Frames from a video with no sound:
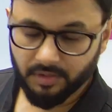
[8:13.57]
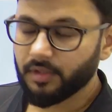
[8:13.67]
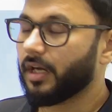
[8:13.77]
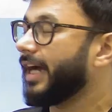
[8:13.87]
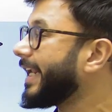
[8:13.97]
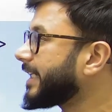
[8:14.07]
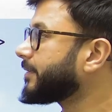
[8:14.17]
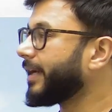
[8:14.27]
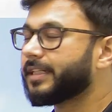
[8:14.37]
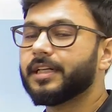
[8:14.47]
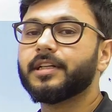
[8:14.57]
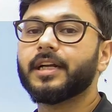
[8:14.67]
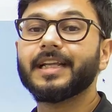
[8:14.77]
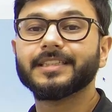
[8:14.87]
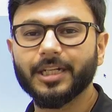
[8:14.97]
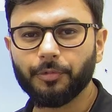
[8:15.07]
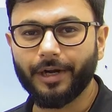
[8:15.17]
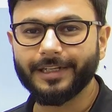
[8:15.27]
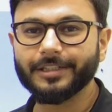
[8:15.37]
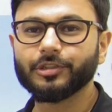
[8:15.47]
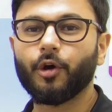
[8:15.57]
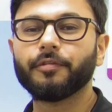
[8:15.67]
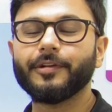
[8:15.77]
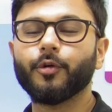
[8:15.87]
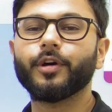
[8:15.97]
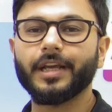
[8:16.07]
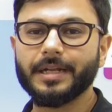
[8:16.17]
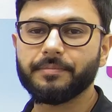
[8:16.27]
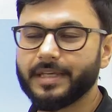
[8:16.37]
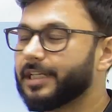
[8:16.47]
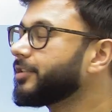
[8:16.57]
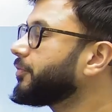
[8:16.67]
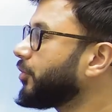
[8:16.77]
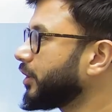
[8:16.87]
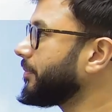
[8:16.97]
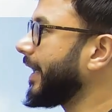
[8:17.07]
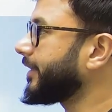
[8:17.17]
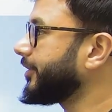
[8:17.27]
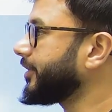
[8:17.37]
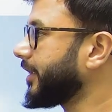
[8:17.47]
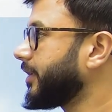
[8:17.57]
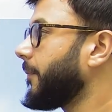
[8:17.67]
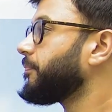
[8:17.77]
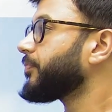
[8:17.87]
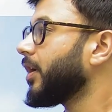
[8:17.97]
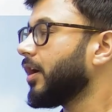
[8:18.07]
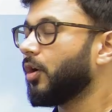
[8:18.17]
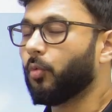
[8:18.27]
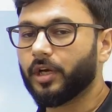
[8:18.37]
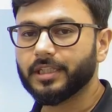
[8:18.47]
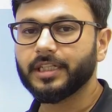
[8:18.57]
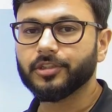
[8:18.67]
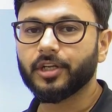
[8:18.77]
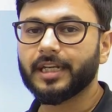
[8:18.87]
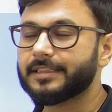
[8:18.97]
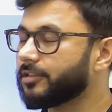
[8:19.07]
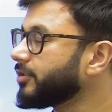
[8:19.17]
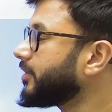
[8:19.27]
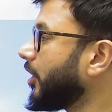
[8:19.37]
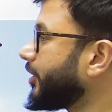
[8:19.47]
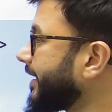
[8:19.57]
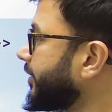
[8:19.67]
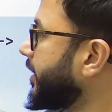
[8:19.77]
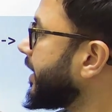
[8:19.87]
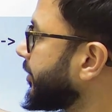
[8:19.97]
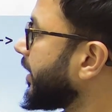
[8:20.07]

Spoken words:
unexpected disadvantage of lower NPAs for the banking sector. What are the other reasons? Now this reason